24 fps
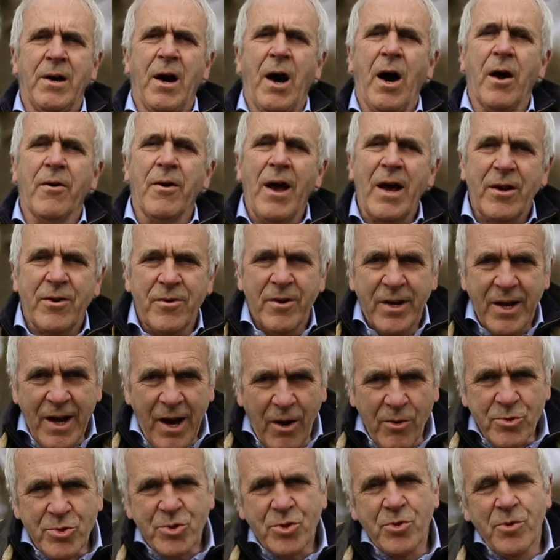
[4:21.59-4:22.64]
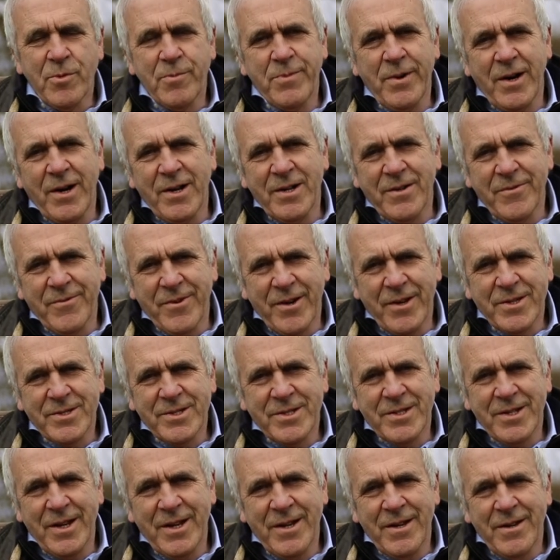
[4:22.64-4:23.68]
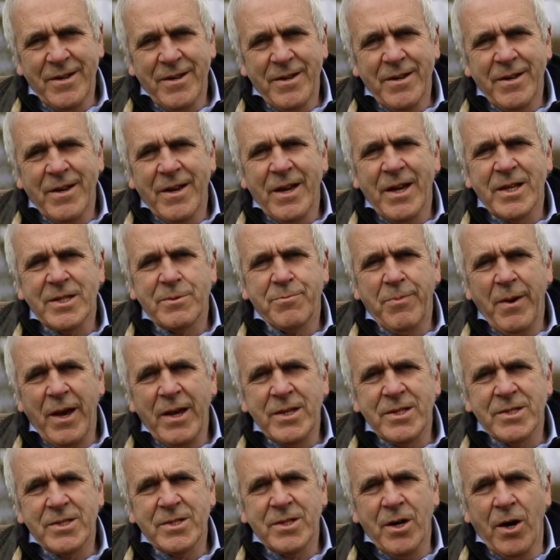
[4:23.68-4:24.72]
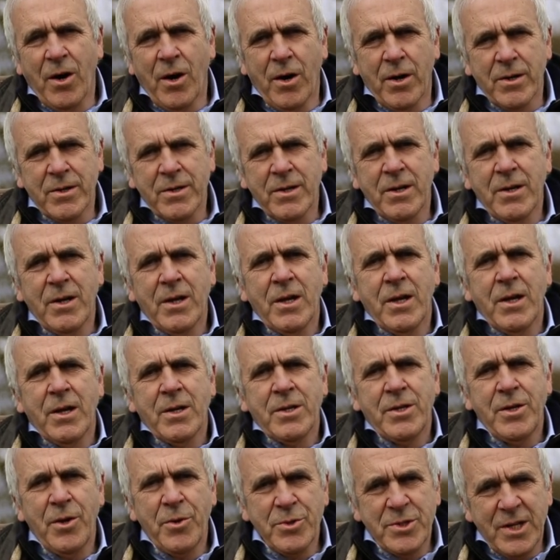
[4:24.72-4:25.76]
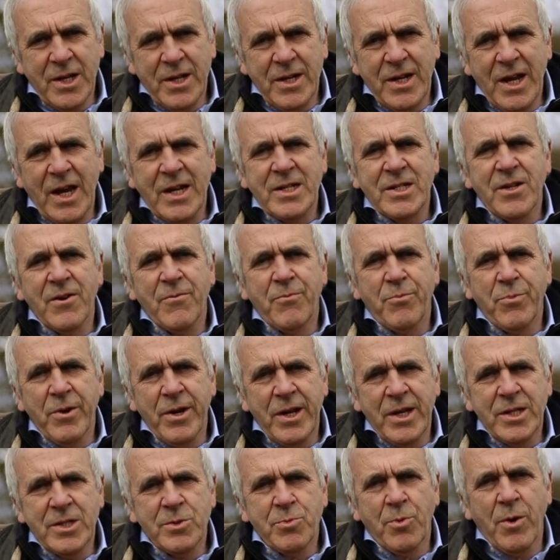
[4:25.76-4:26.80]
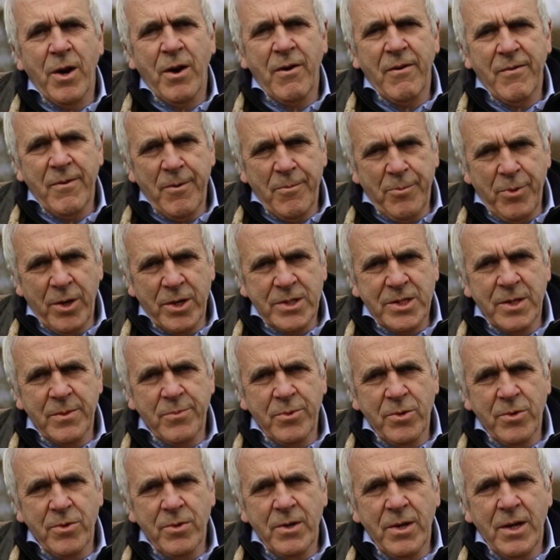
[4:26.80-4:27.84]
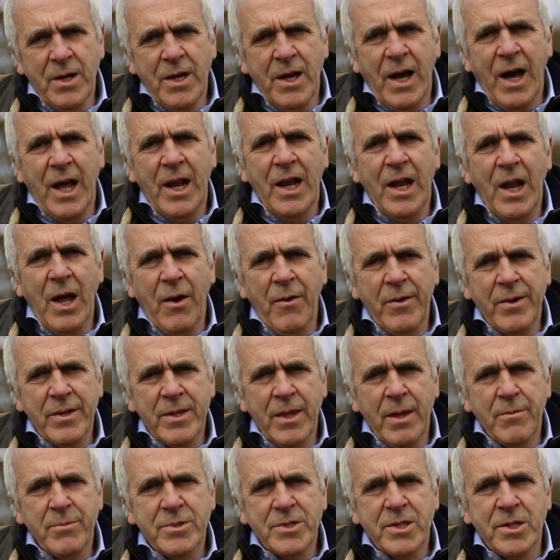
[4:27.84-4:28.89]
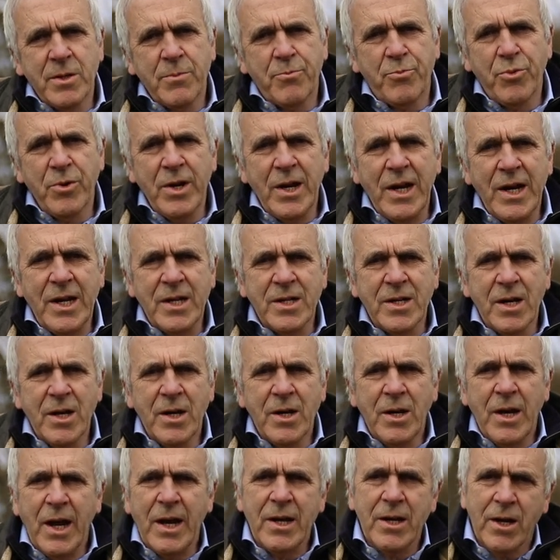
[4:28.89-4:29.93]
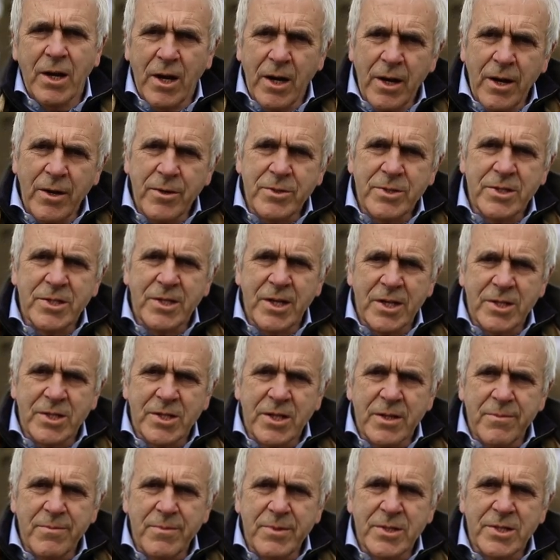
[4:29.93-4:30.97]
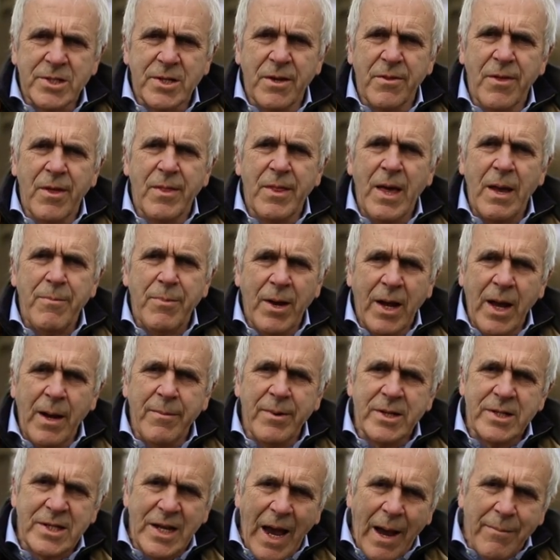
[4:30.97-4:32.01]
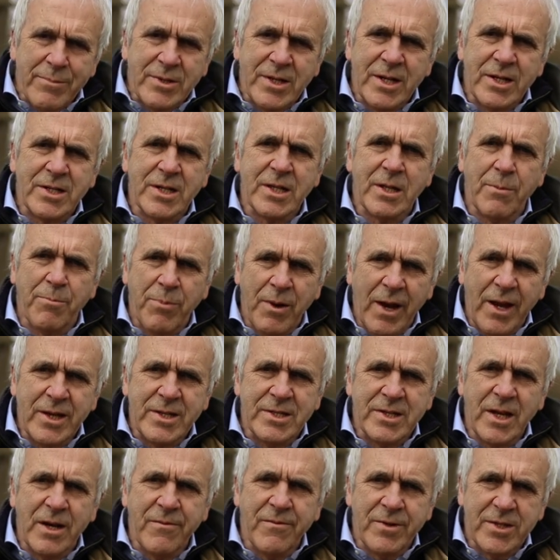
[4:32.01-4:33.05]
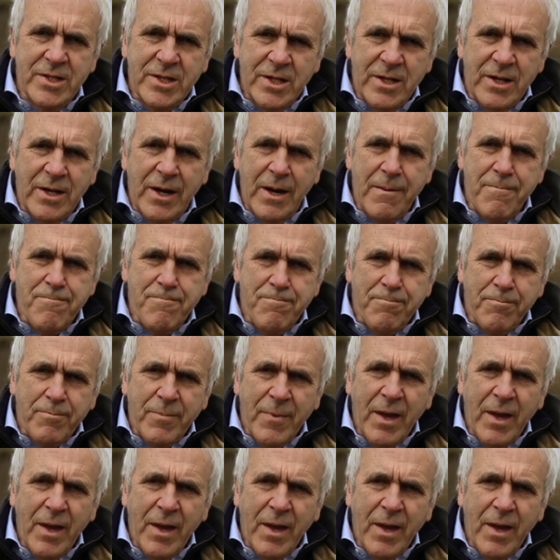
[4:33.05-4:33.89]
Our agricultural biodiversity is based on using native breeds wherever possible, allowing them to breed in a closed system so that they become adapted to the place over time,